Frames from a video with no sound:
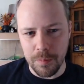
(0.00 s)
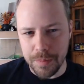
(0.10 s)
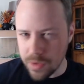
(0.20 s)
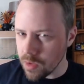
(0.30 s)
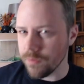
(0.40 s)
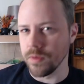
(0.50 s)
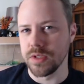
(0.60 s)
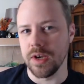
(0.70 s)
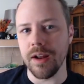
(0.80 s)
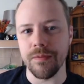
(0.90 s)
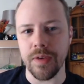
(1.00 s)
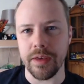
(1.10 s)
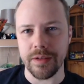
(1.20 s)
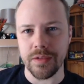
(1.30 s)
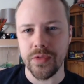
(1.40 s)
beautiful side of
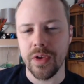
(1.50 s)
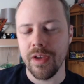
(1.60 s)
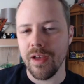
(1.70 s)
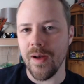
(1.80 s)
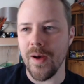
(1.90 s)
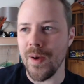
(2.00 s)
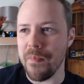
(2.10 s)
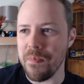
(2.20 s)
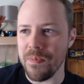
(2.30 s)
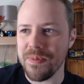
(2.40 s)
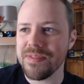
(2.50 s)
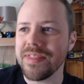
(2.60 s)
things. Um,